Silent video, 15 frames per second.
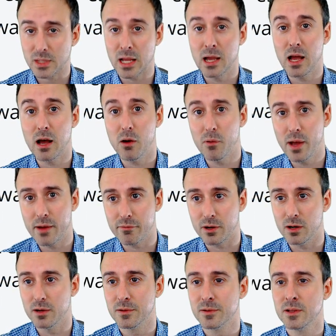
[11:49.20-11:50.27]
However,
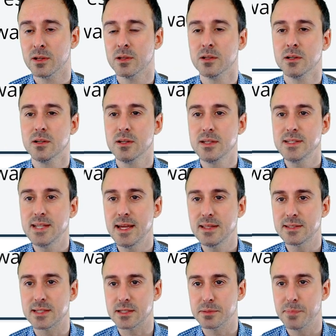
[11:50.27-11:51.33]

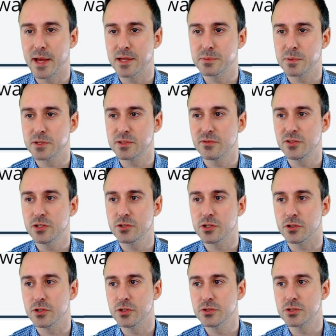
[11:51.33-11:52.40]
tenses, past, present, future,
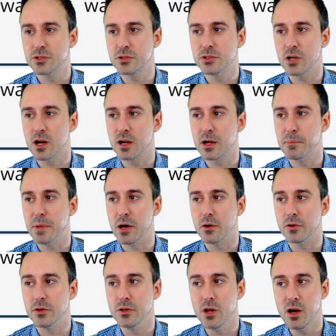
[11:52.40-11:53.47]
used to talk about
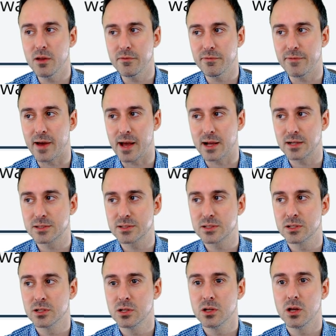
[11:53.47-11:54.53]
non facts
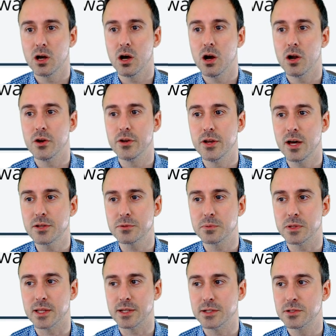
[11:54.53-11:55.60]
are not
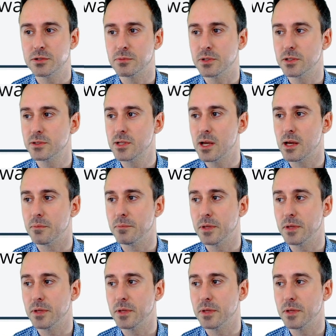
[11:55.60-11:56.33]
related to real time.